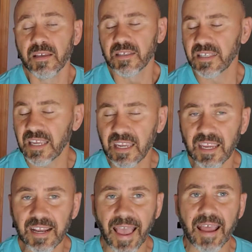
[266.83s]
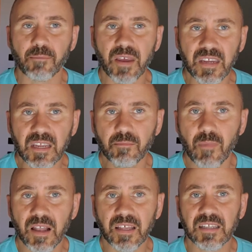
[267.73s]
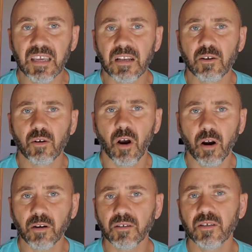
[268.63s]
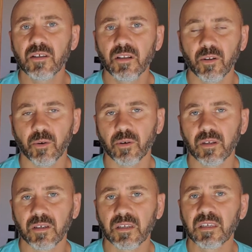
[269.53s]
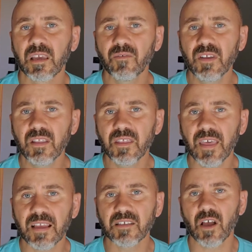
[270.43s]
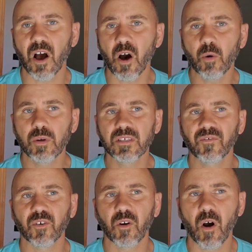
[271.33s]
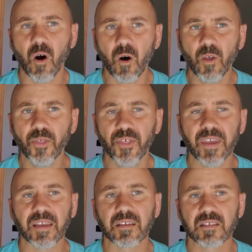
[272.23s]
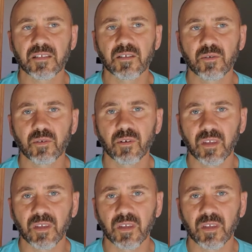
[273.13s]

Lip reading: singing and making melody in your heart to the Lord, giving thanks always for all things to